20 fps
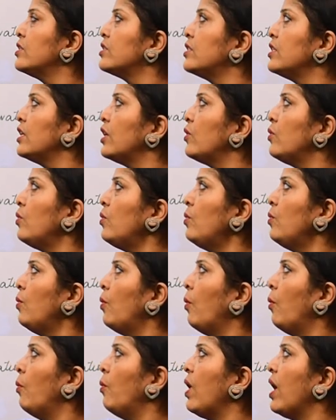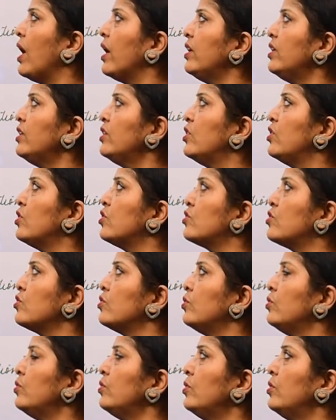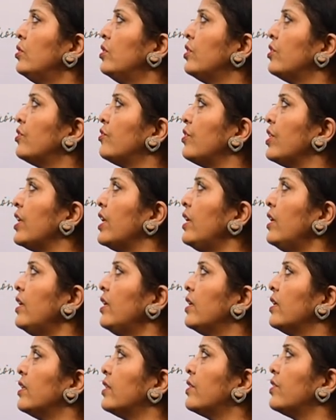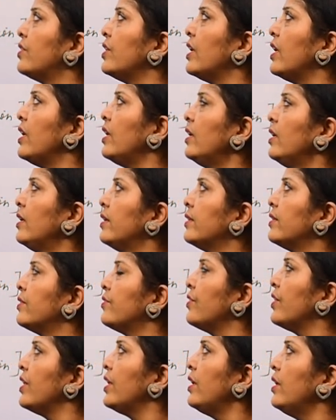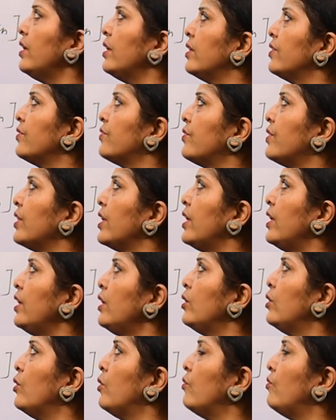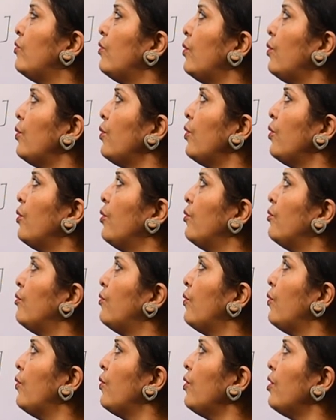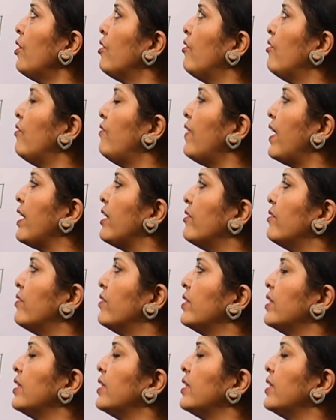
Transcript: 0, 1, 2, 3, 3, 3, 3, 4, 4, 5.